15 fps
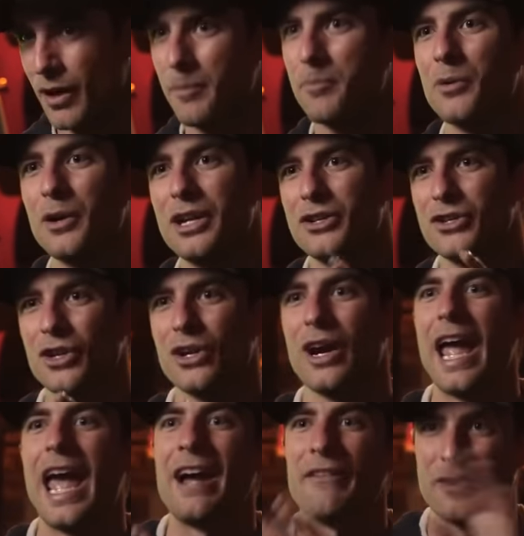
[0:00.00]
I'm pretty
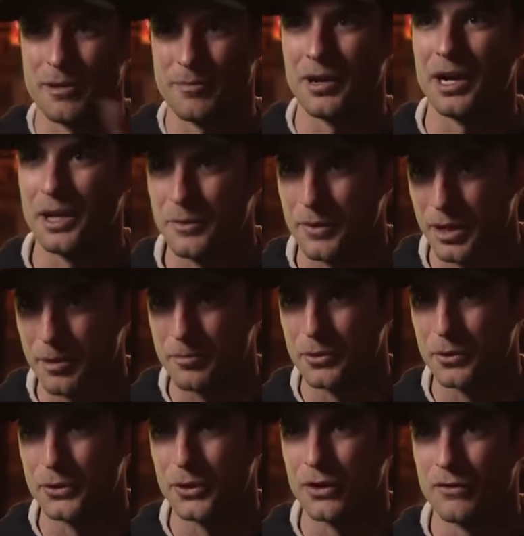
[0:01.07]
sure everybody would have
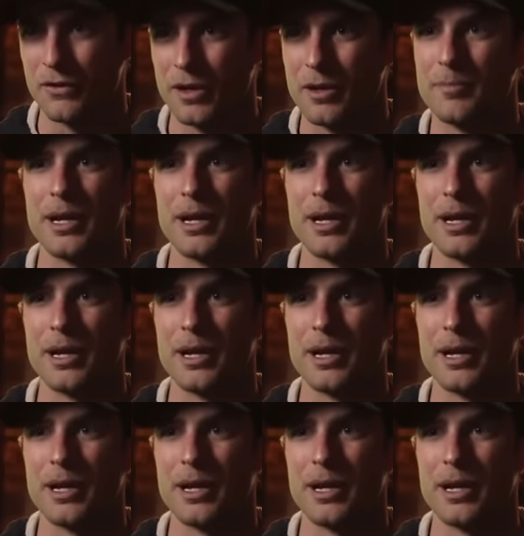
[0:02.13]
pulled over,